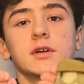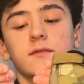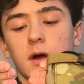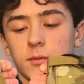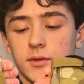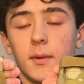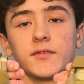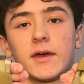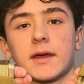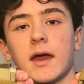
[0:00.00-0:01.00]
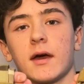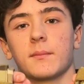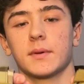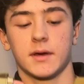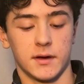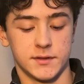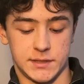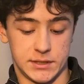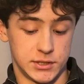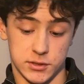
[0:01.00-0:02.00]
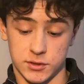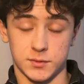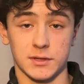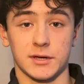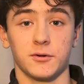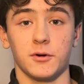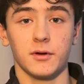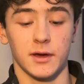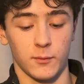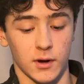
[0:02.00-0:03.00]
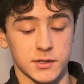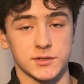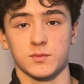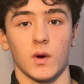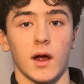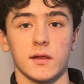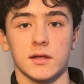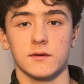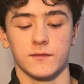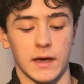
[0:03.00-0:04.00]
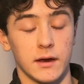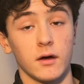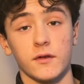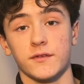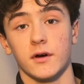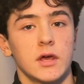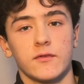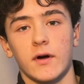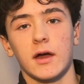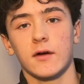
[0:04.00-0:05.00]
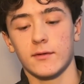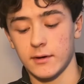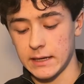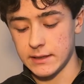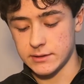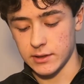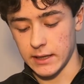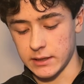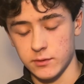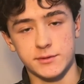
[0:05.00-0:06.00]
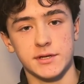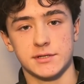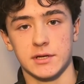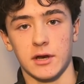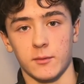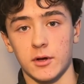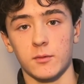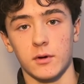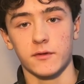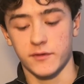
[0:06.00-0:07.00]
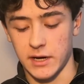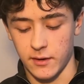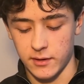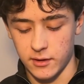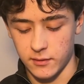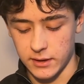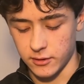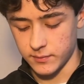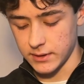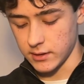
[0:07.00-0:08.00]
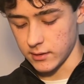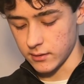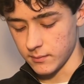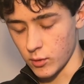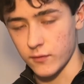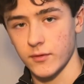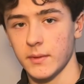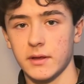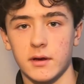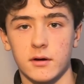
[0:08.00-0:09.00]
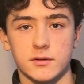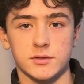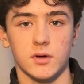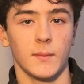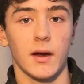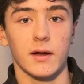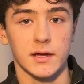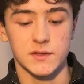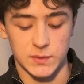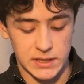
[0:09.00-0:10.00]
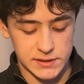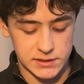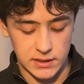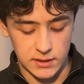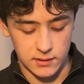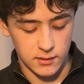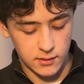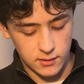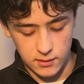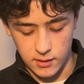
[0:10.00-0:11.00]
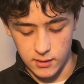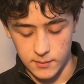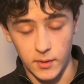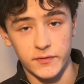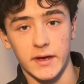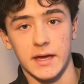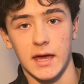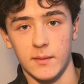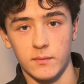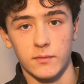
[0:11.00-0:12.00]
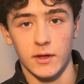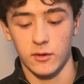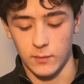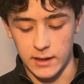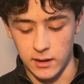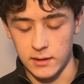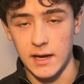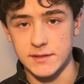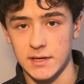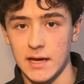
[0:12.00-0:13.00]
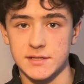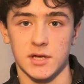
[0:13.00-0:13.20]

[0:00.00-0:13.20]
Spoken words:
I've gone with the multicam because it just looks really cool. It works where I live, and also, if I ever need to, like, use this in a real-world scenario, it'll be more familiar to Americans when they see multicam, they'll recognize it as